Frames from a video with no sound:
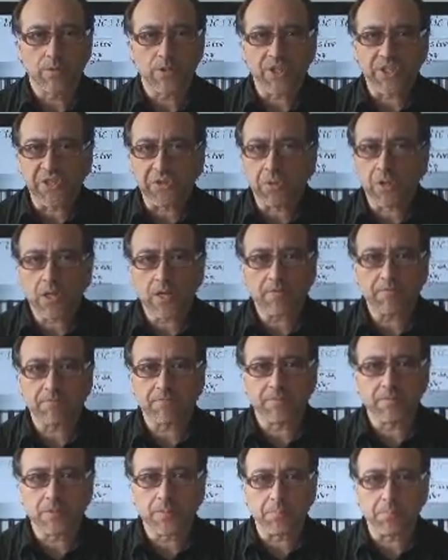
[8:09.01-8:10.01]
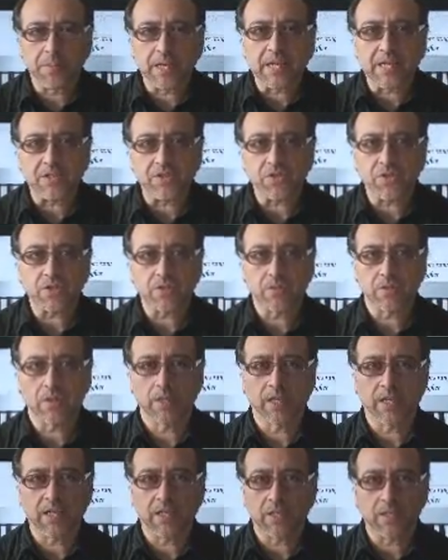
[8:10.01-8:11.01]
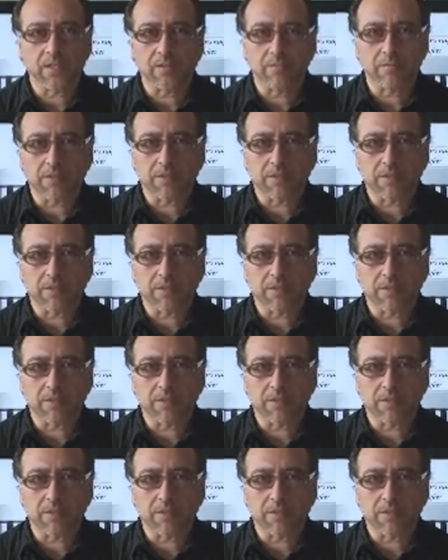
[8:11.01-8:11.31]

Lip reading: You love the bass, and